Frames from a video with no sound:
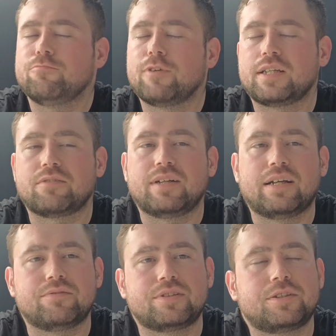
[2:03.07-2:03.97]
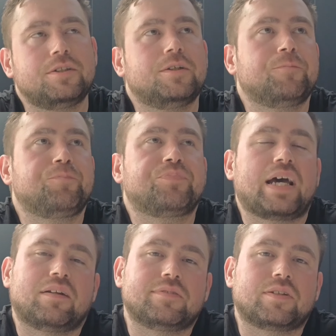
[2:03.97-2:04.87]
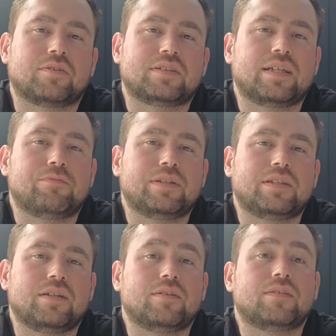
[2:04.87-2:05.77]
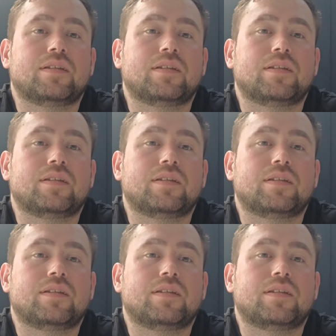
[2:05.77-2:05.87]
running around, the adult's got to stay with you.